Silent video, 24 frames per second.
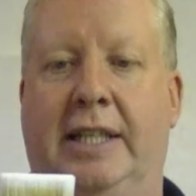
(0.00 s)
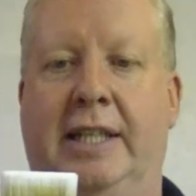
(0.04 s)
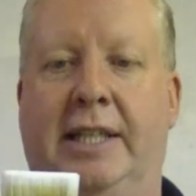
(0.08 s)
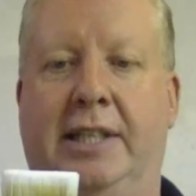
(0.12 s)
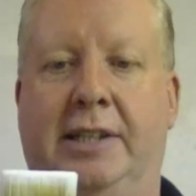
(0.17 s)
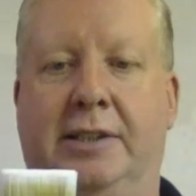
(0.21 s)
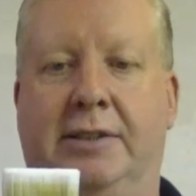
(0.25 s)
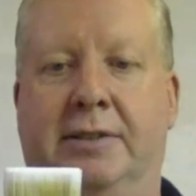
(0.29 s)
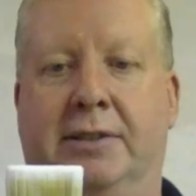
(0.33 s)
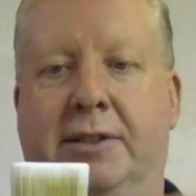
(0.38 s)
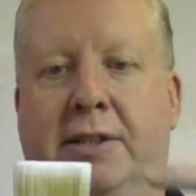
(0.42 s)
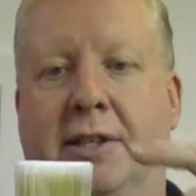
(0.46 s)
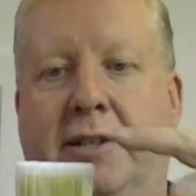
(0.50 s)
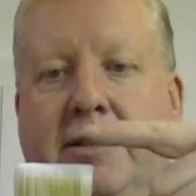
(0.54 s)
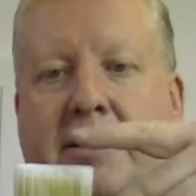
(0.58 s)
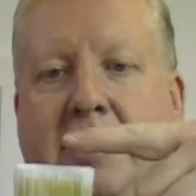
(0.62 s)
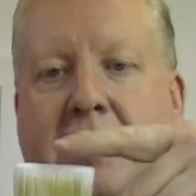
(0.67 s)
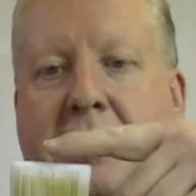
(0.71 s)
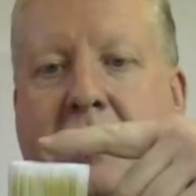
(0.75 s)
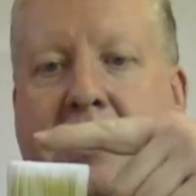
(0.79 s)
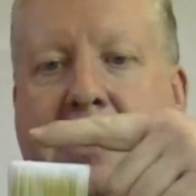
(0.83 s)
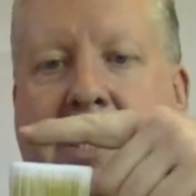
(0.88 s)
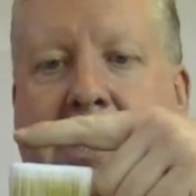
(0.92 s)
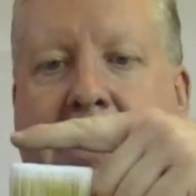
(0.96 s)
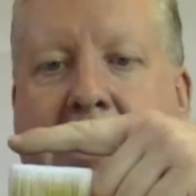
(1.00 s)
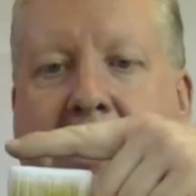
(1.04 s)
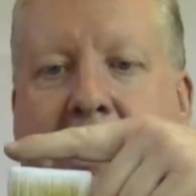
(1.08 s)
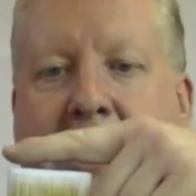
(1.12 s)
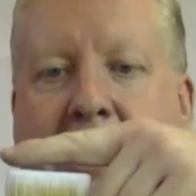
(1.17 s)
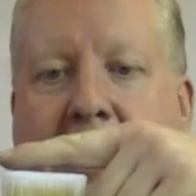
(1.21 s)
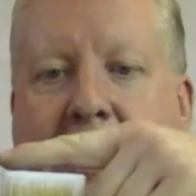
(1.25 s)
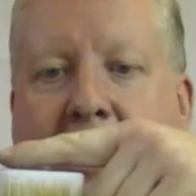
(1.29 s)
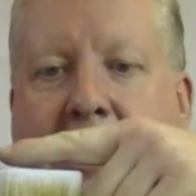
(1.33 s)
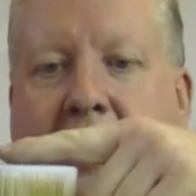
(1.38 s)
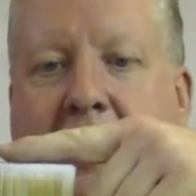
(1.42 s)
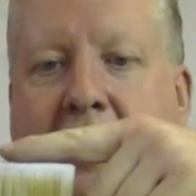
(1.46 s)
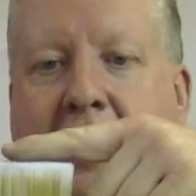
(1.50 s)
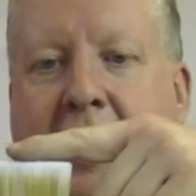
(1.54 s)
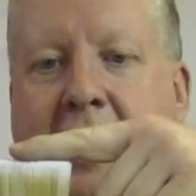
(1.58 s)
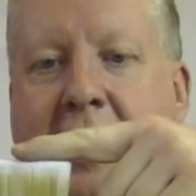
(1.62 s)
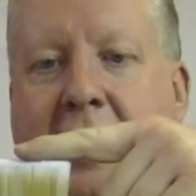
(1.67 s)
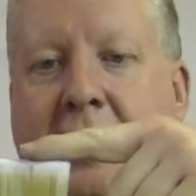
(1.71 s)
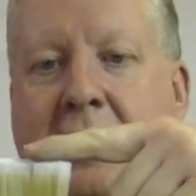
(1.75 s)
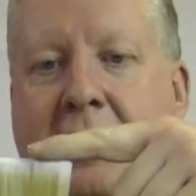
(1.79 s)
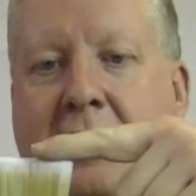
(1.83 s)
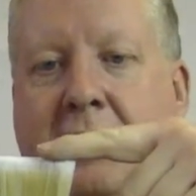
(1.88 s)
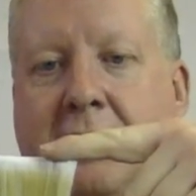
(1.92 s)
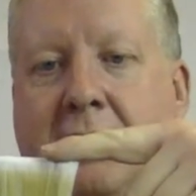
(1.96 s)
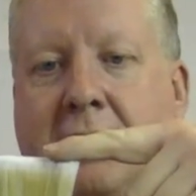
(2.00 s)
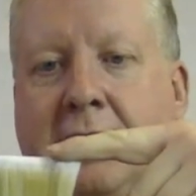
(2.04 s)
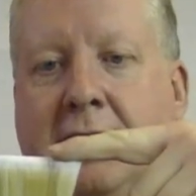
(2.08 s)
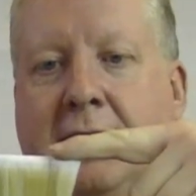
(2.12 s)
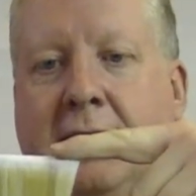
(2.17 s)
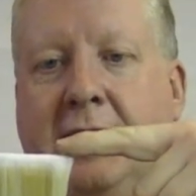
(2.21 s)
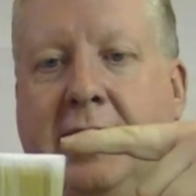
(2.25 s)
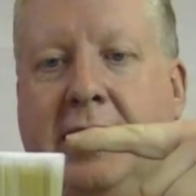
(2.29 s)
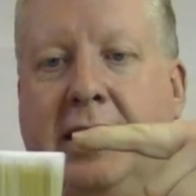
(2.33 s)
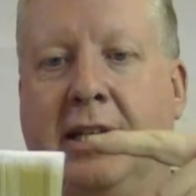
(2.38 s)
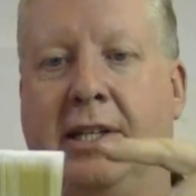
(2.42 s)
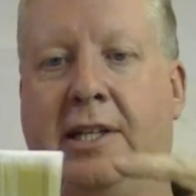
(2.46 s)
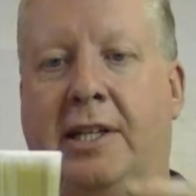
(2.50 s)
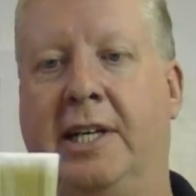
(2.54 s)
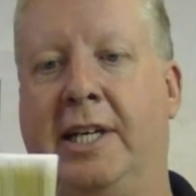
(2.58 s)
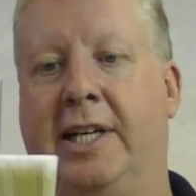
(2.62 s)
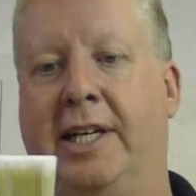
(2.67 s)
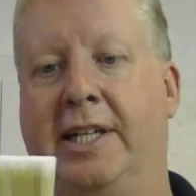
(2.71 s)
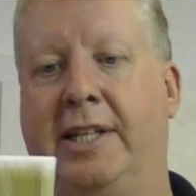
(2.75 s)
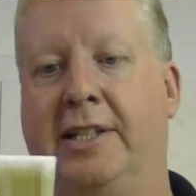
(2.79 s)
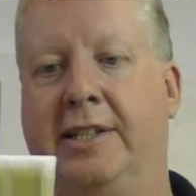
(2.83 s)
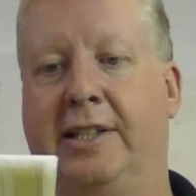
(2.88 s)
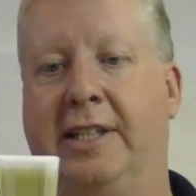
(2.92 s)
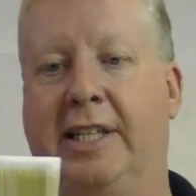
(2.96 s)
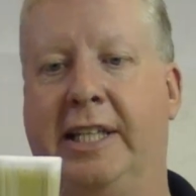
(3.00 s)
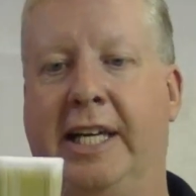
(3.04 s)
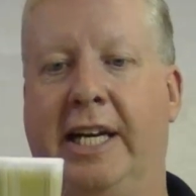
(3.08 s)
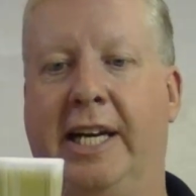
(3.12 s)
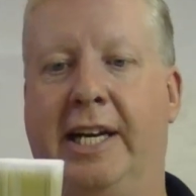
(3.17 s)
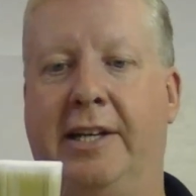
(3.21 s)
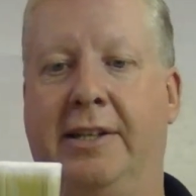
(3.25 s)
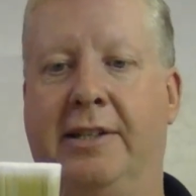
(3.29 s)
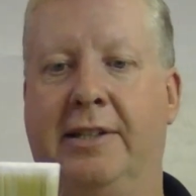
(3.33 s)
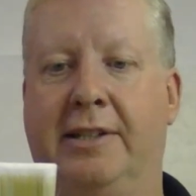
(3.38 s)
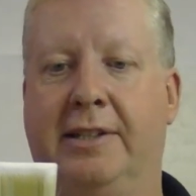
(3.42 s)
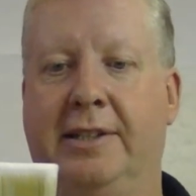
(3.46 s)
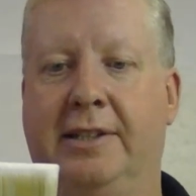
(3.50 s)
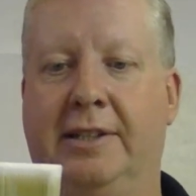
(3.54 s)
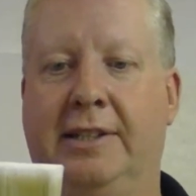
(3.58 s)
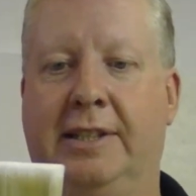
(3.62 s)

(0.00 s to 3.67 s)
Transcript: and you'll notice that the hairs are all in line at the end.